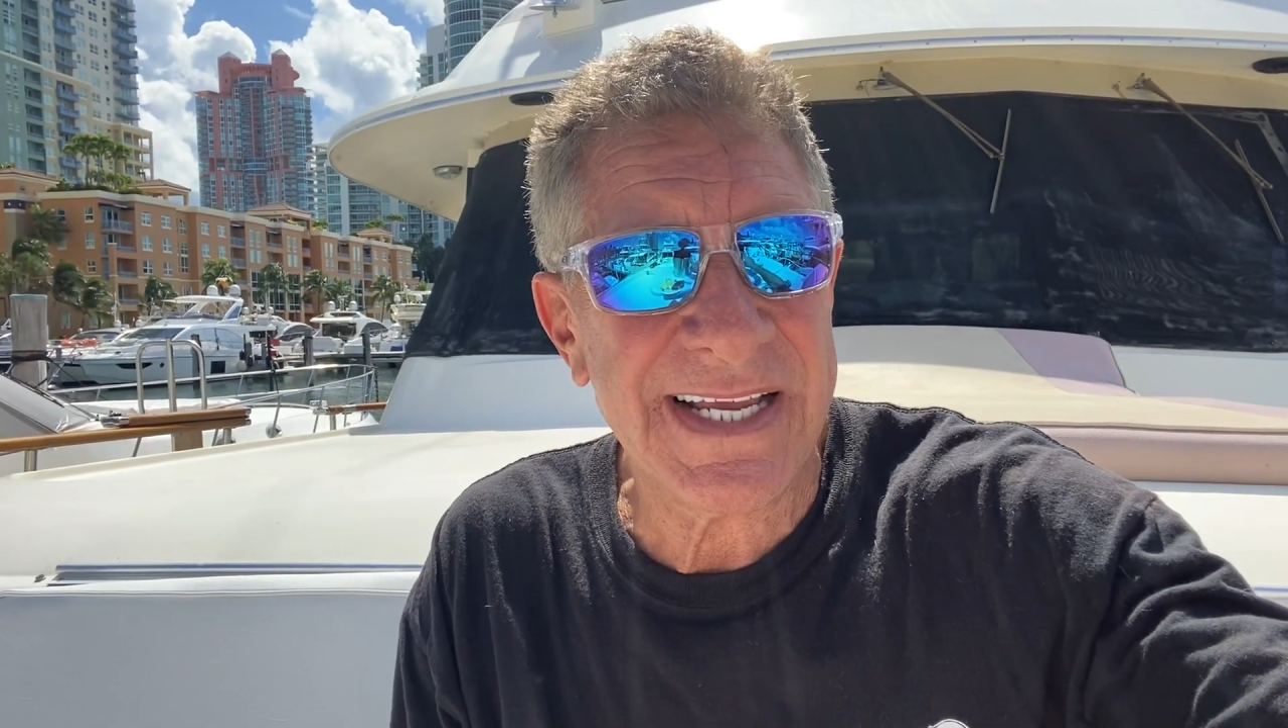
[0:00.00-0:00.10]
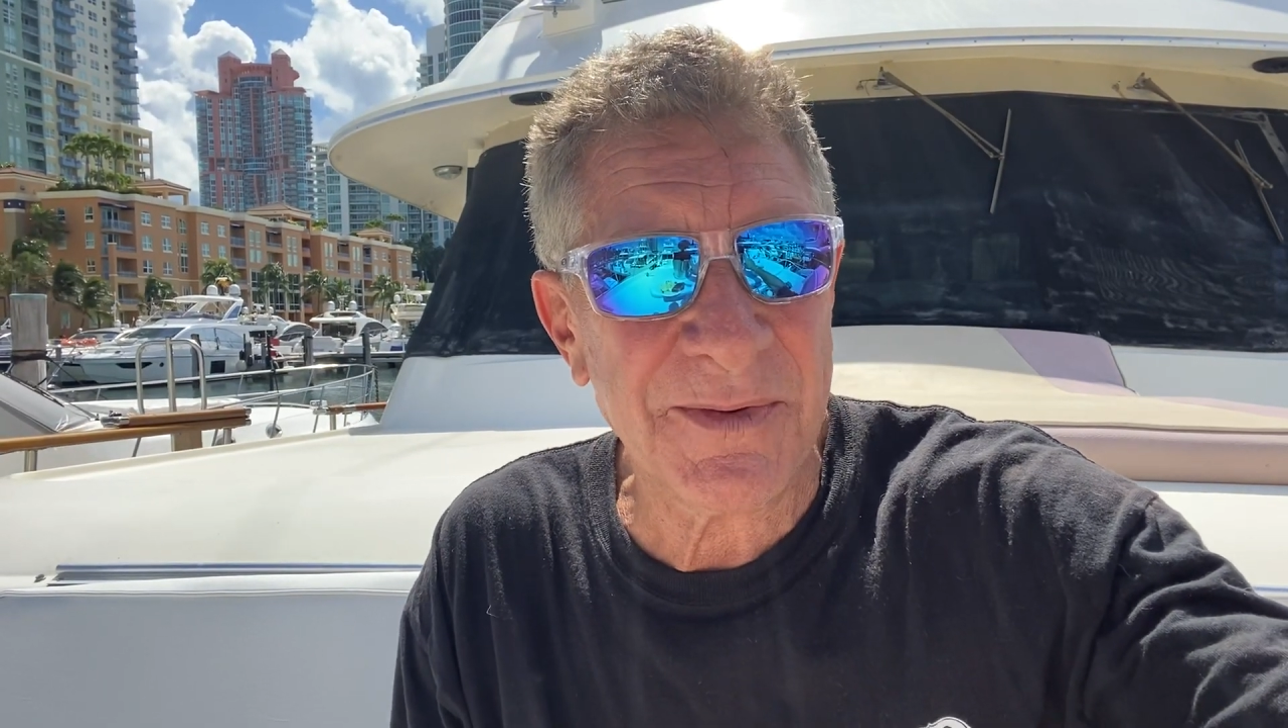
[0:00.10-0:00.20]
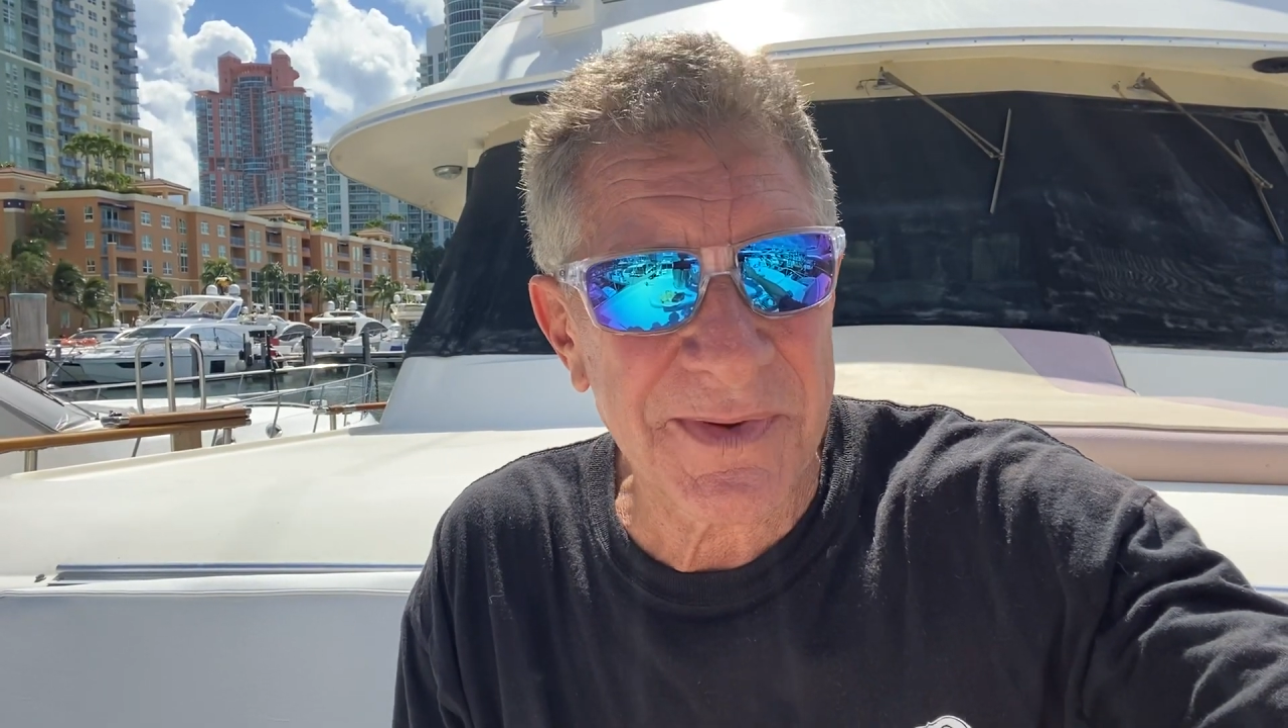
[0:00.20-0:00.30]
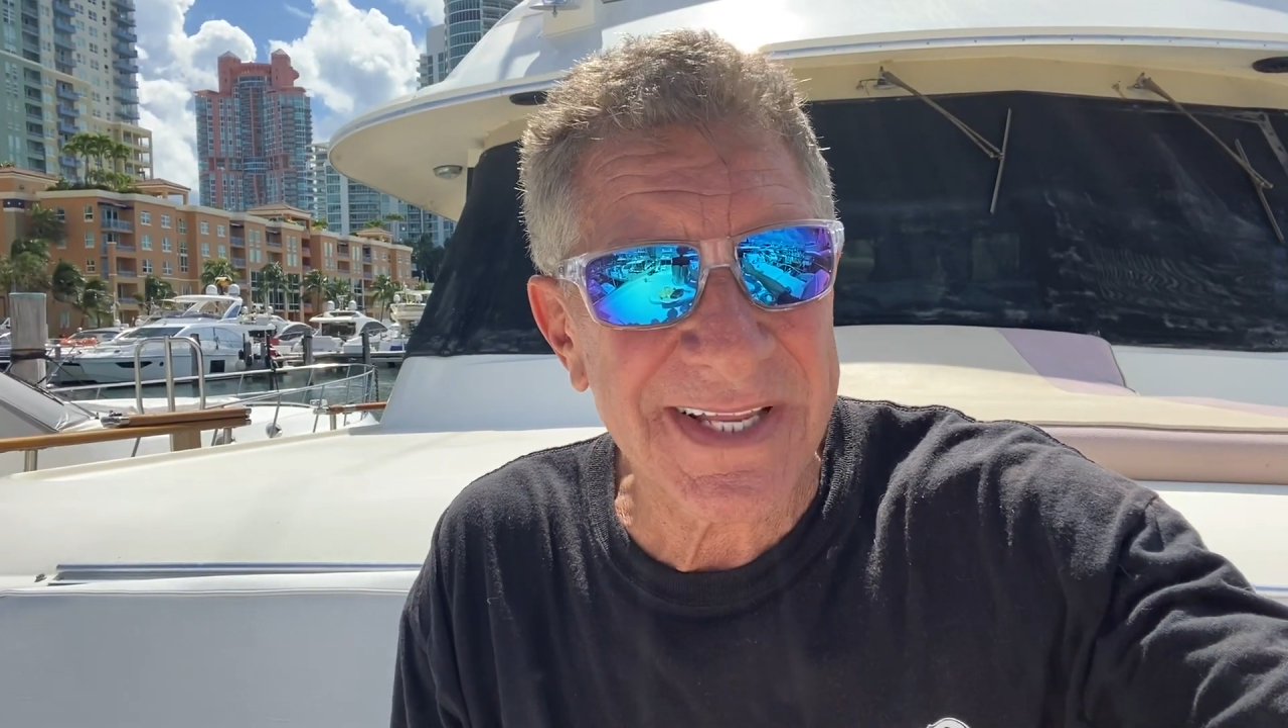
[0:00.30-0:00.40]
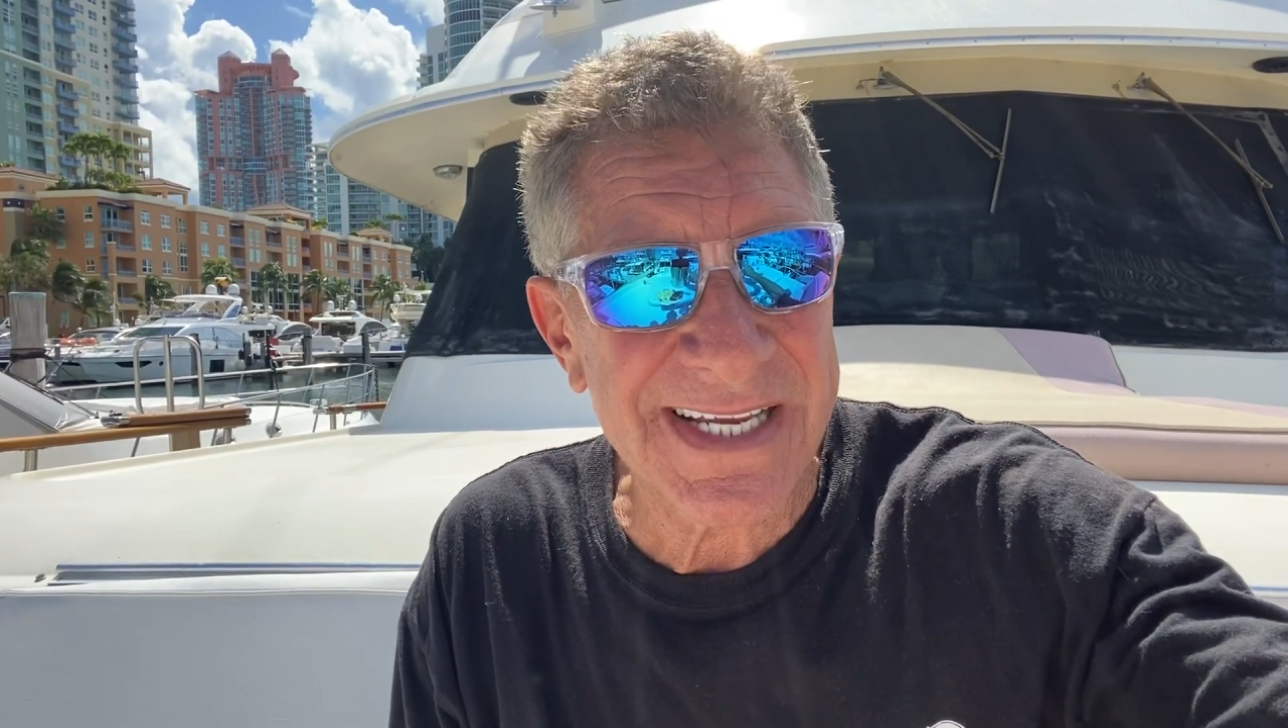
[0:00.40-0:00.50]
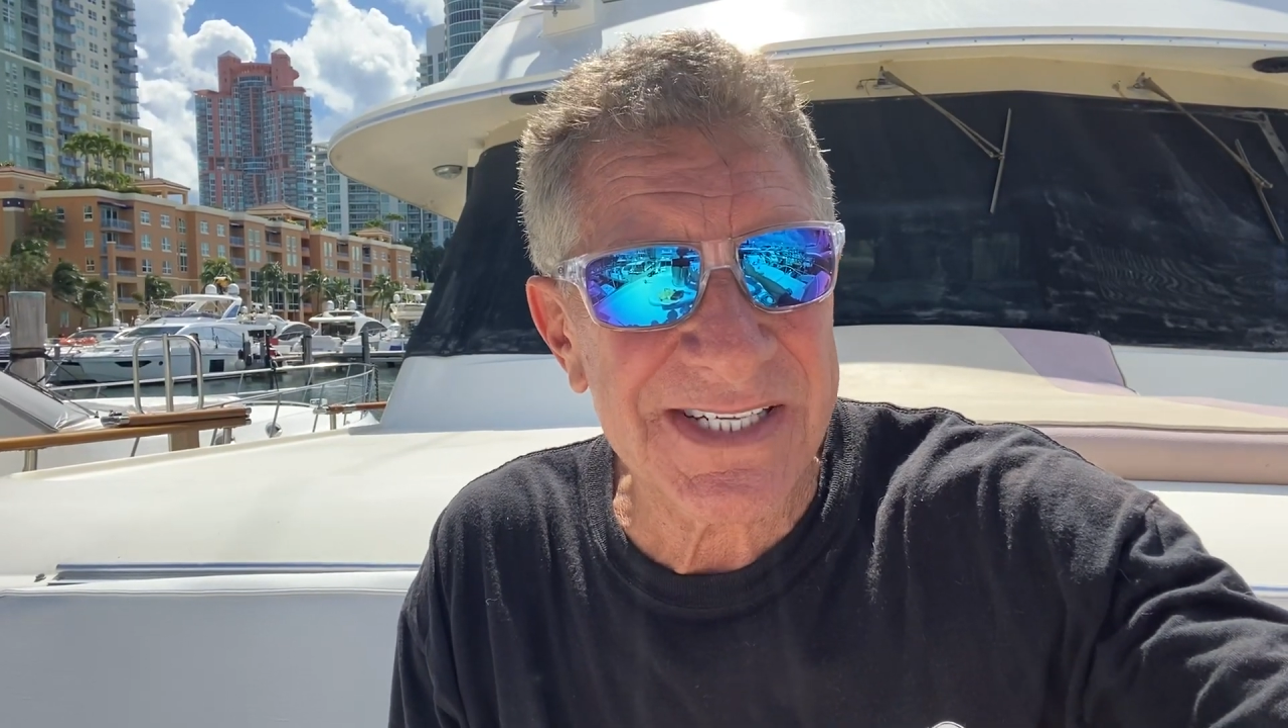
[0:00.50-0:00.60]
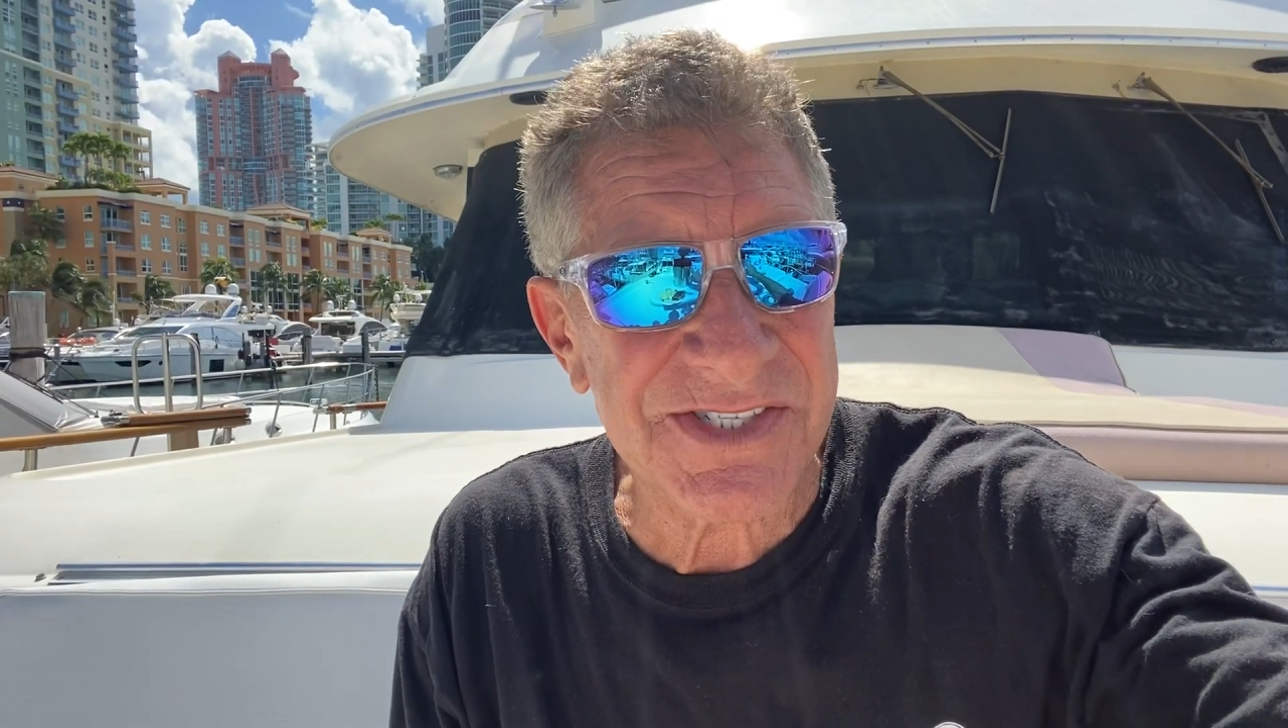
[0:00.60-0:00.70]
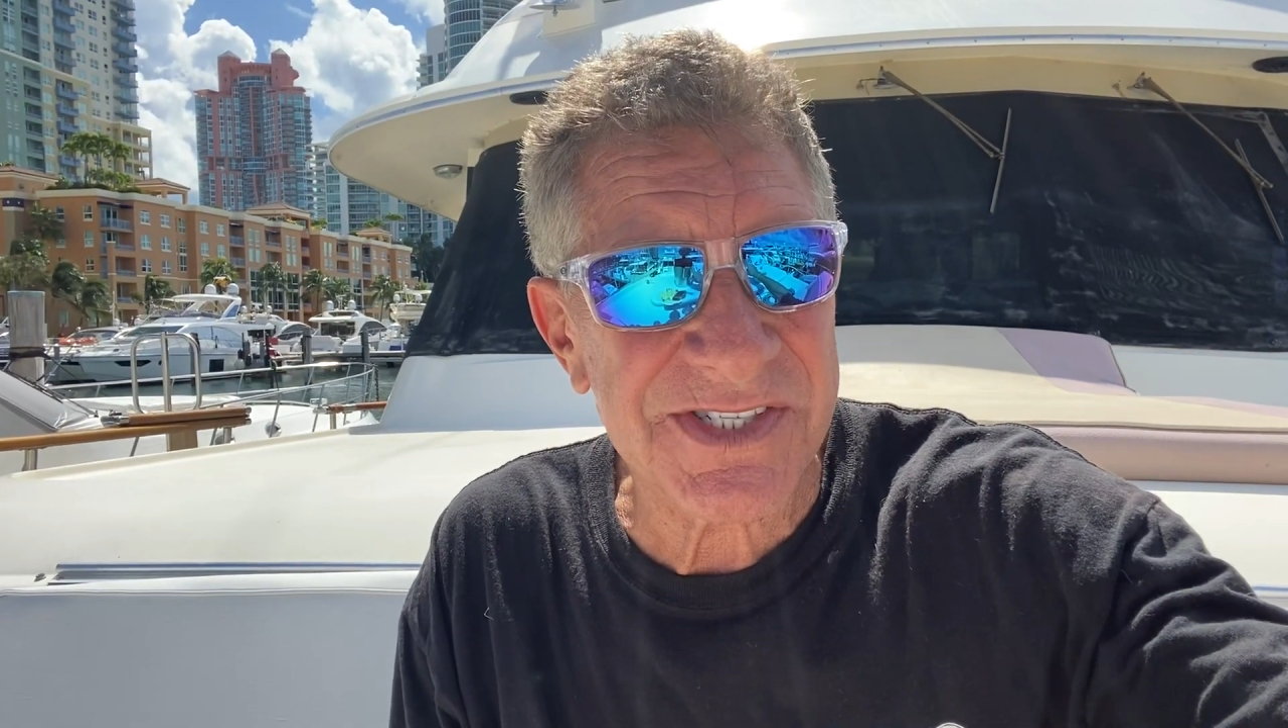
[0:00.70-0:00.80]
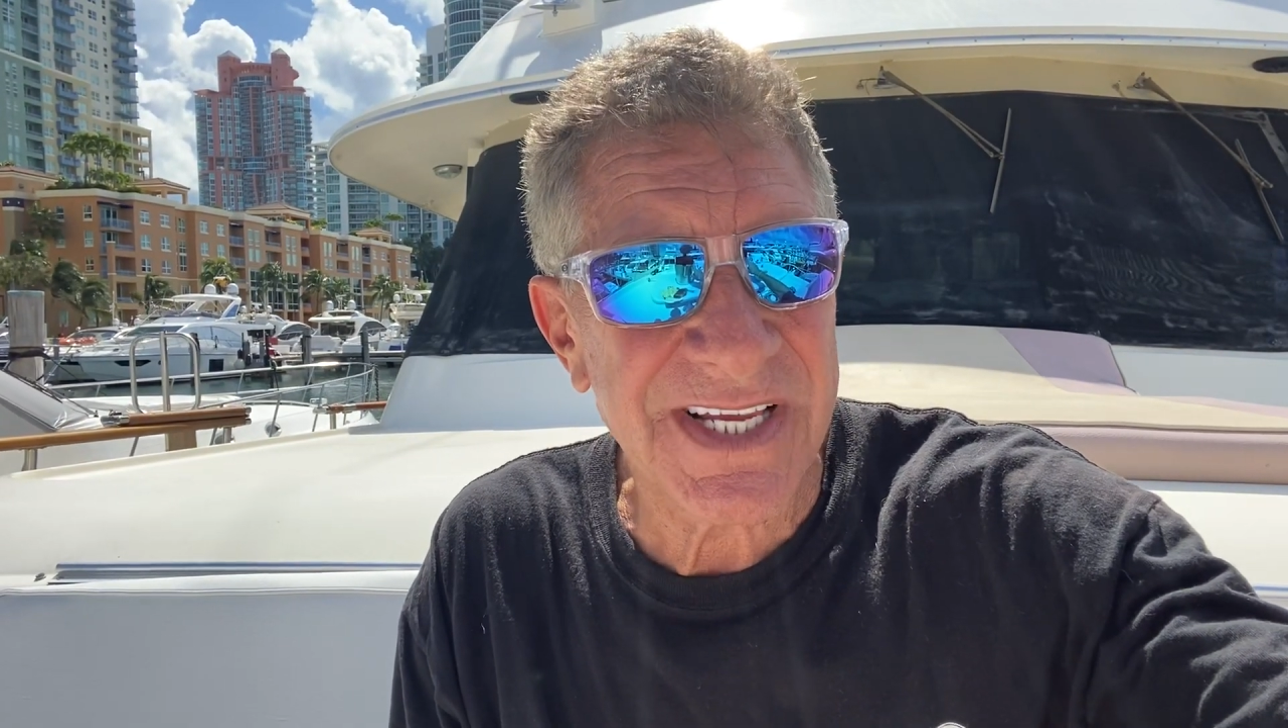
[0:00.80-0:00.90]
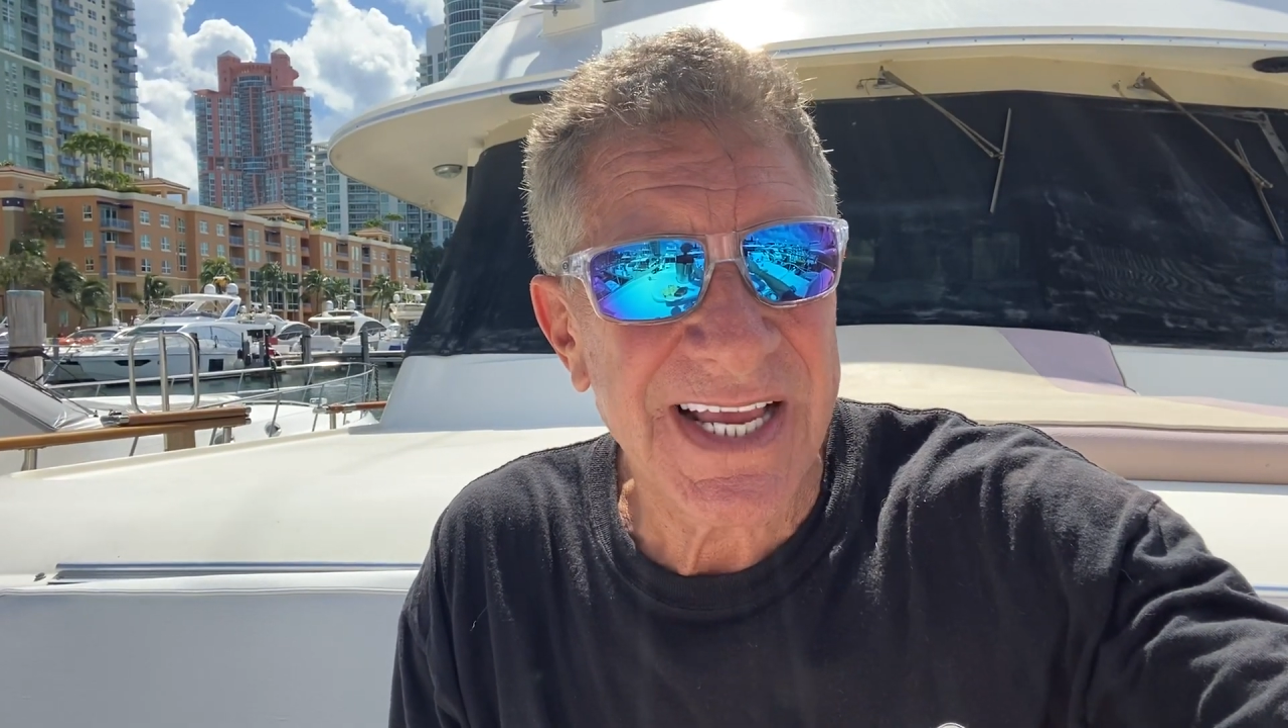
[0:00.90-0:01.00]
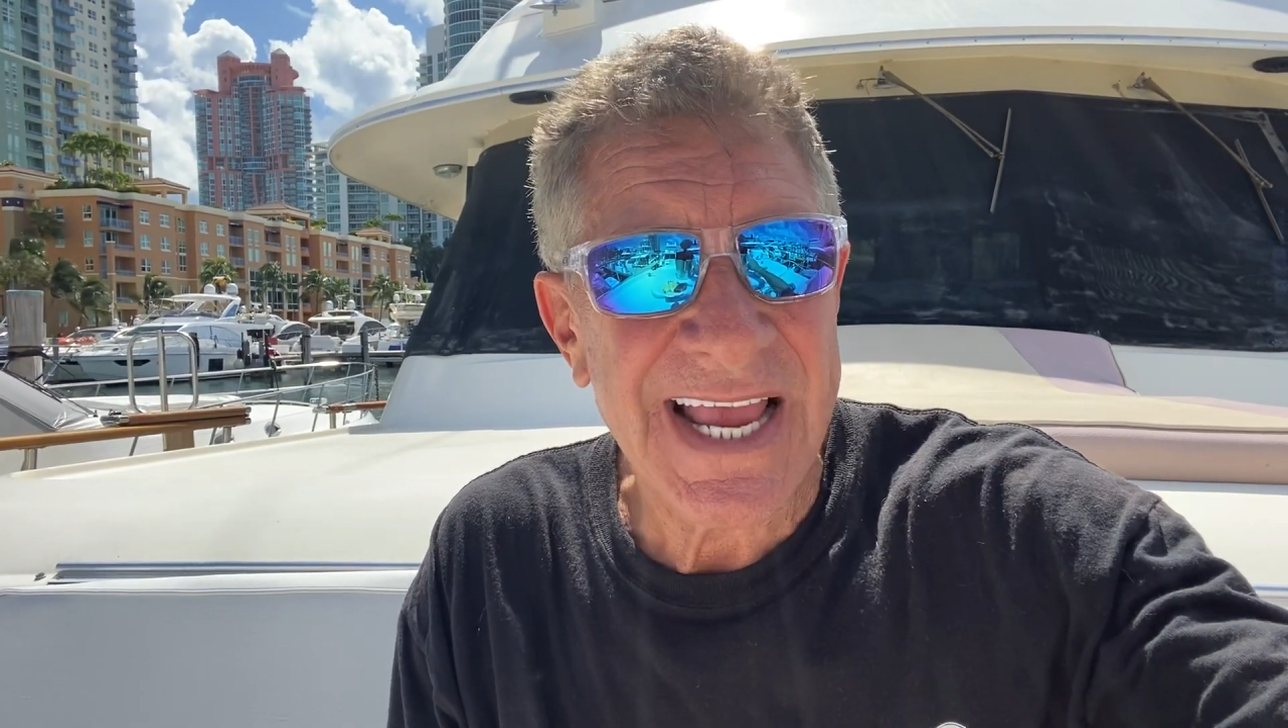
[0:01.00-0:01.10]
It really is,